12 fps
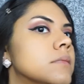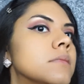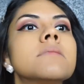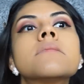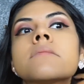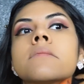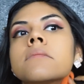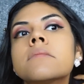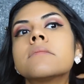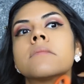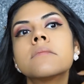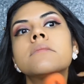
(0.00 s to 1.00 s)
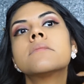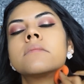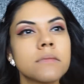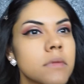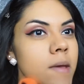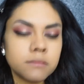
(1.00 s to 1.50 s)
But moving
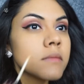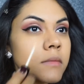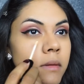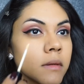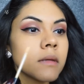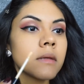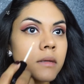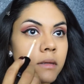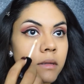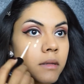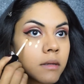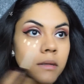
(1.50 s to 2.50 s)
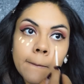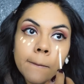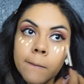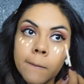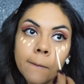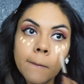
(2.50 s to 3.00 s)
on to
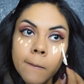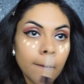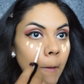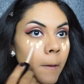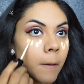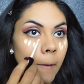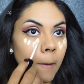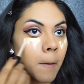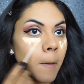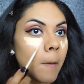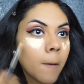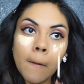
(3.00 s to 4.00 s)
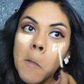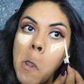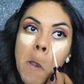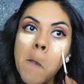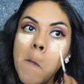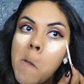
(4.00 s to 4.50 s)
concealing, I'm using this
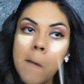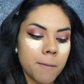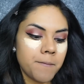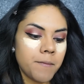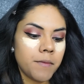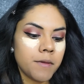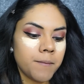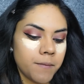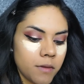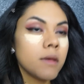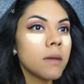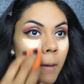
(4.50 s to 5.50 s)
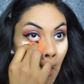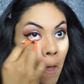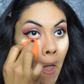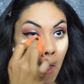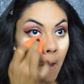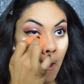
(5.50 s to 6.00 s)
NYX HD Concealer
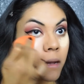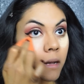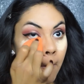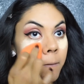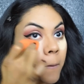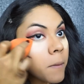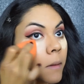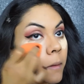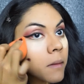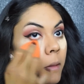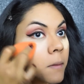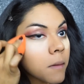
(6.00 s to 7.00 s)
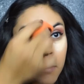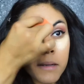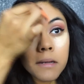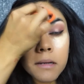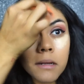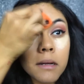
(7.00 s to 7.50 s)
and S
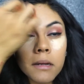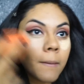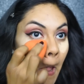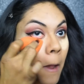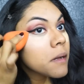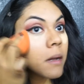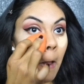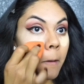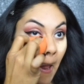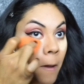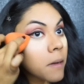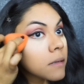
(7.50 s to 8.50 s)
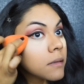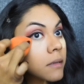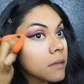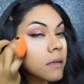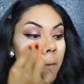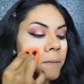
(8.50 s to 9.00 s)
C 4
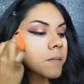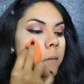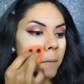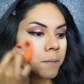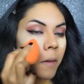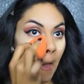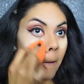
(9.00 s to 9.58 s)
It should be.